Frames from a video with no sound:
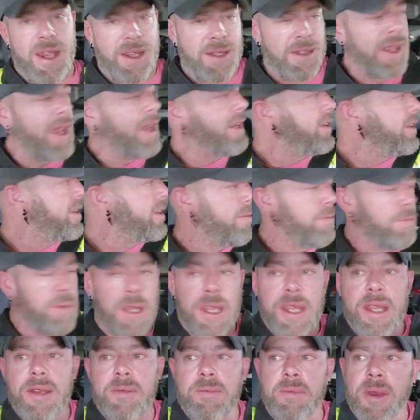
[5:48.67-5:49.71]
I'd like to
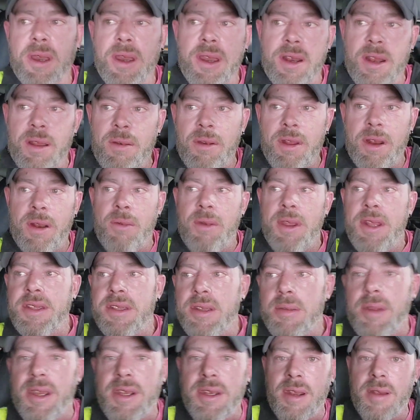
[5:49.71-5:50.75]
compete, but I want to wait
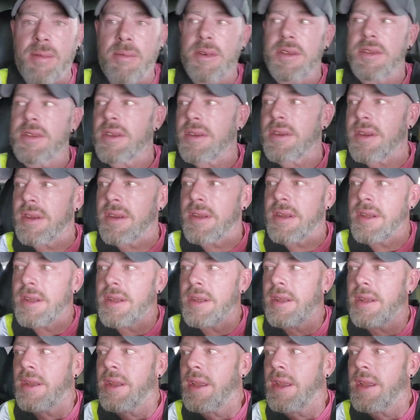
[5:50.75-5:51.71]
till my numbers are good.